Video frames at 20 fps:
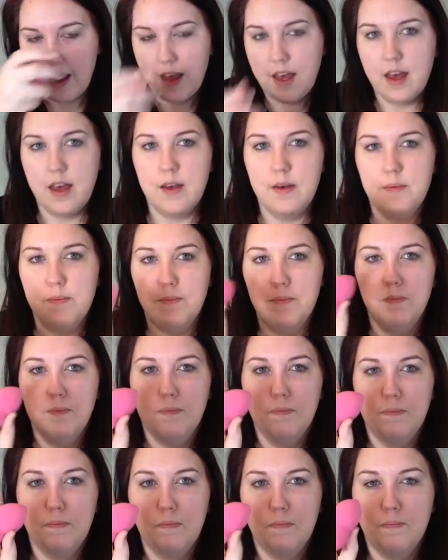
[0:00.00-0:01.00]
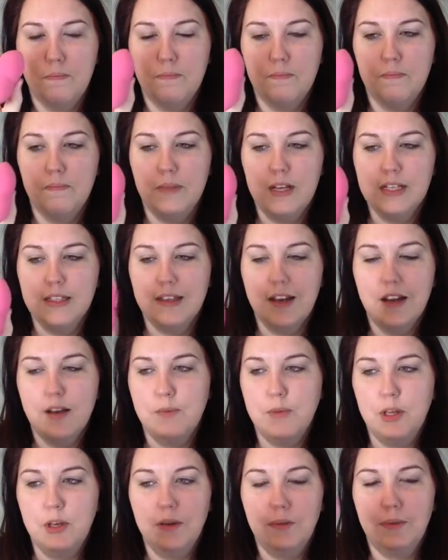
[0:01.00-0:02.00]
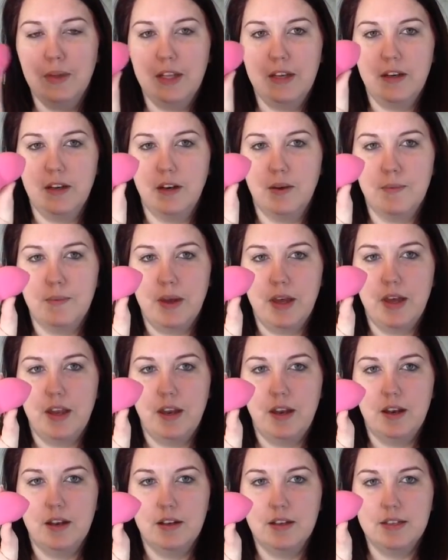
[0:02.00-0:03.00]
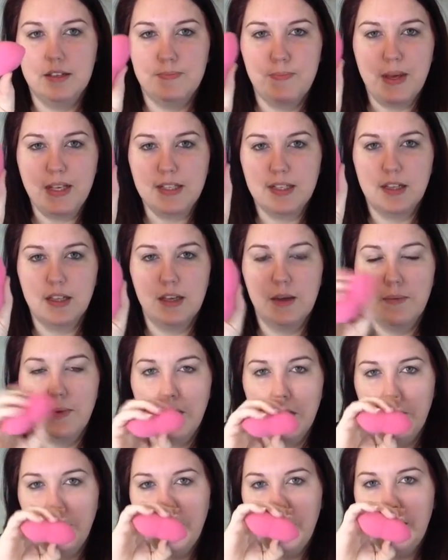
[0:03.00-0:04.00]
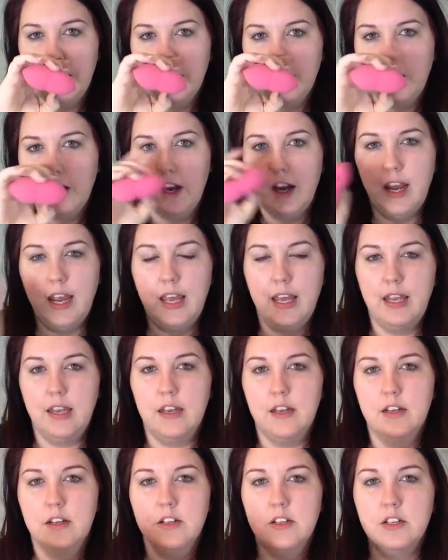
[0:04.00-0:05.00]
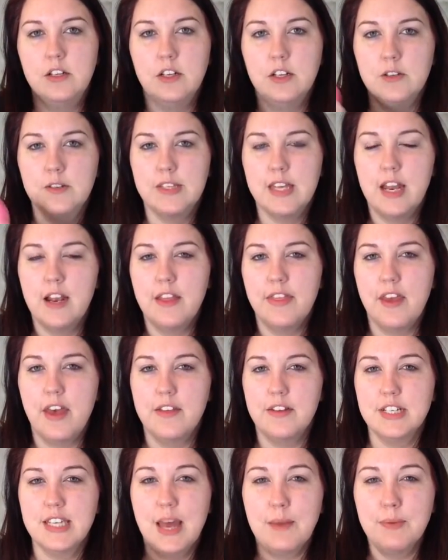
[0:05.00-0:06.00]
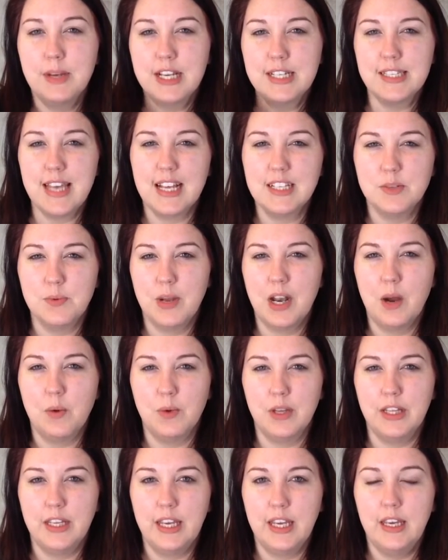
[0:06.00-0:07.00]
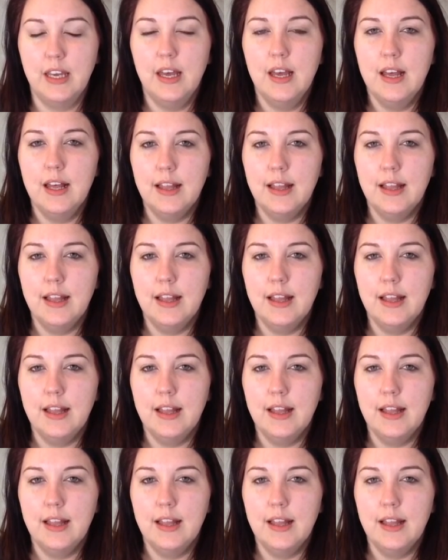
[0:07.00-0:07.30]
it's not a beauty blender, but it's basically a beauty blender, and use that on the other side because that's what I really